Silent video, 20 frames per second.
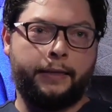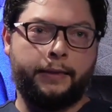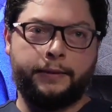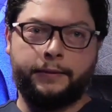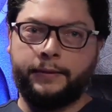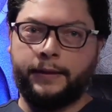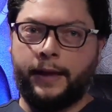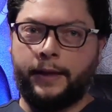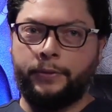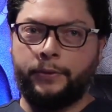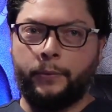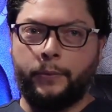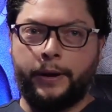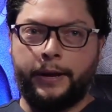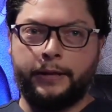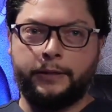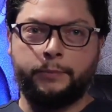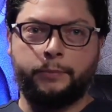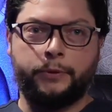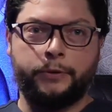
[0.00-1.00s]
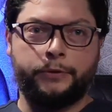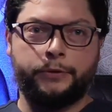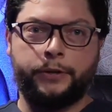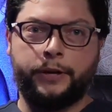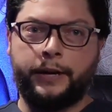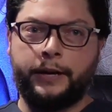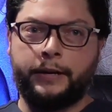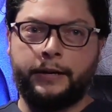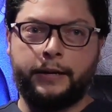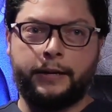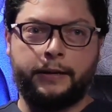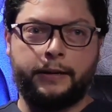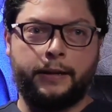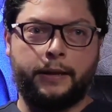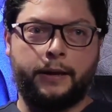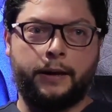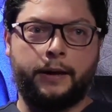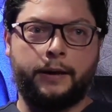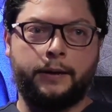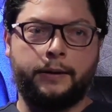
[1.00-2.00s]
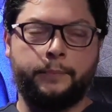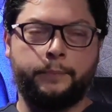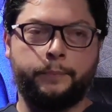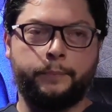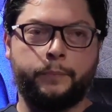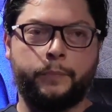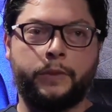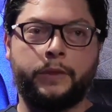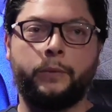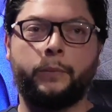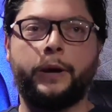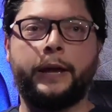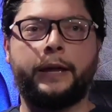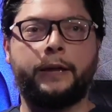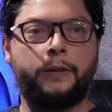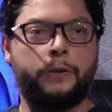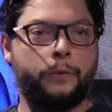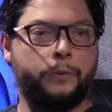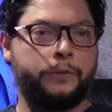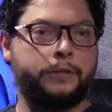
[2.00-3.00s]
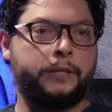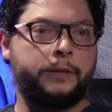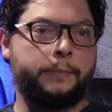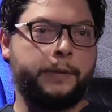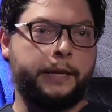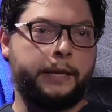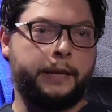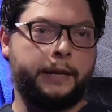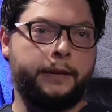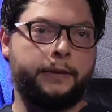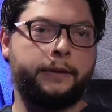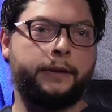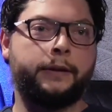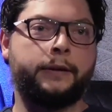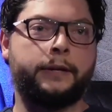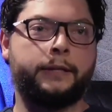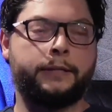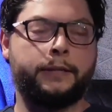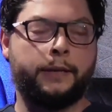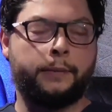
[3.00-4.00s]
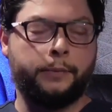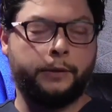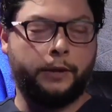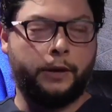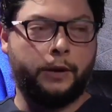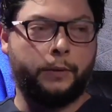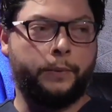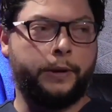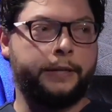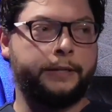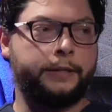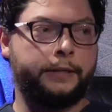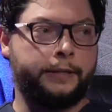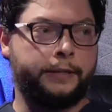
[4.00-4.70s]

Not the way it's portrayed in the way it used to be either. It's come a long ways in